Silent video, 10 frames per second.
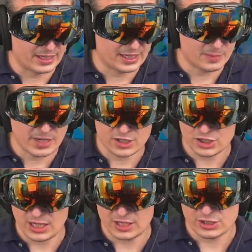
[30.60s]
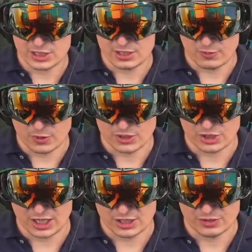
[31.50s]
Kitbash challenges, the first
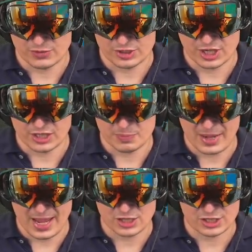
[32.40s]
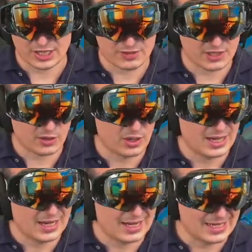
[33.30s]
challenge which Kitbash gives you
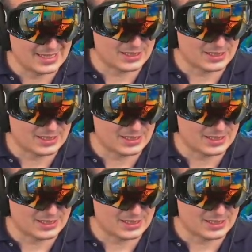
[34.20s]
is